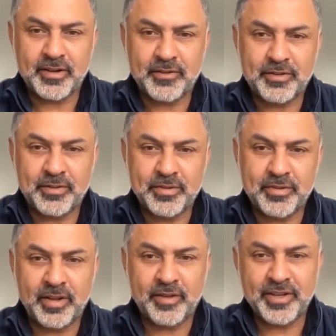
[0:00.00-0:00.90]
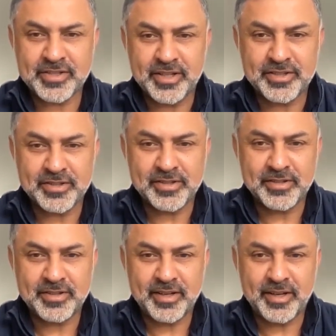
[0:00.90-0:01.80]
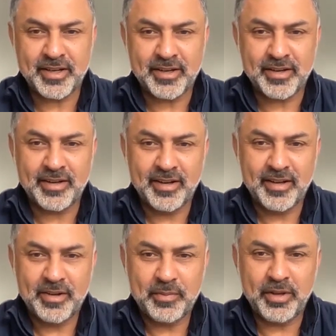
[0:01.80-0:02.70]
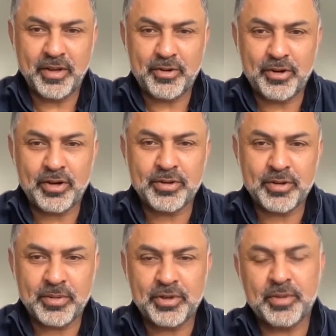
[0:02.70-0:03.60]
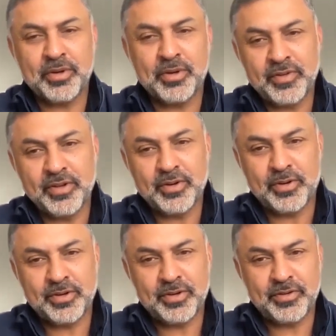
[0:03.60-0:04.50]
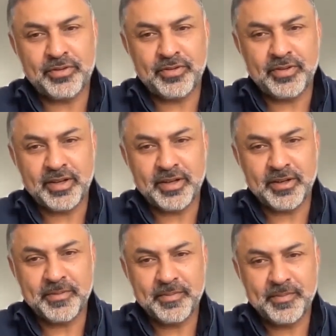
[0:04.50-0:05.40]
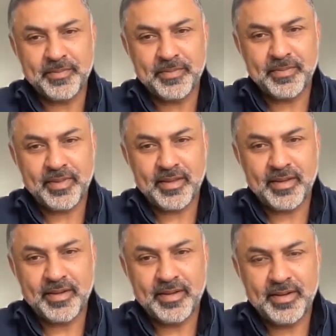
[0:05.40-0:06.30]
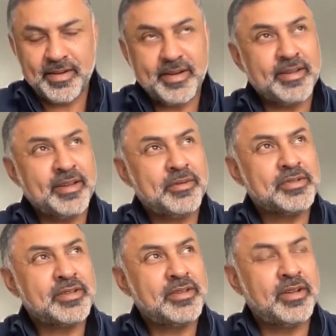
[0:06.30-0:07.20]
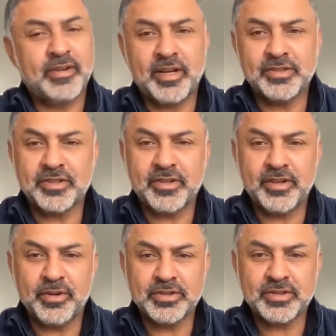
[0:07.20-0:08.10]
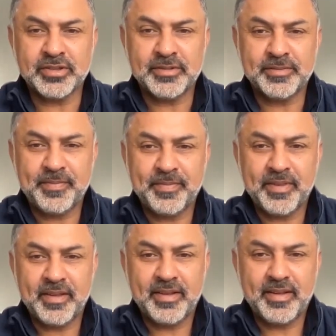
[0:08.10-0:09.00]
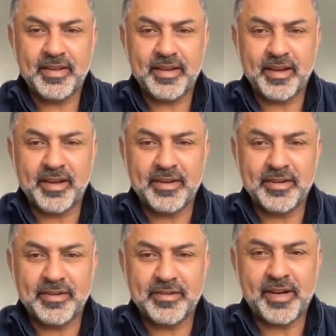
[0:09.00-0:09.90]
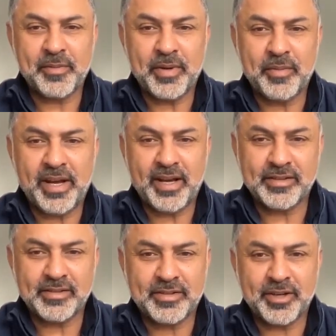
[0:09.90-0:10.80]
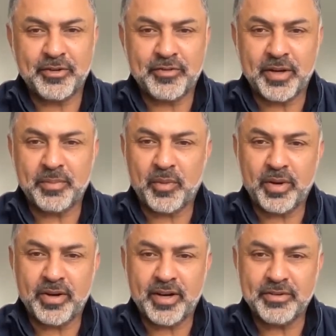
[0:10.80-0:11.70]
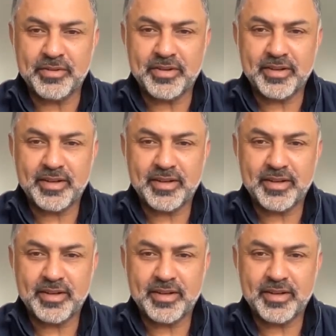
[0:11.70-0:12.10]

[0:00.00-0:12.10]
from the railway station and being dropped off at the corner of, I think it was Dhanraj Giri Hostel, and dragging my bags and trying to find my way around.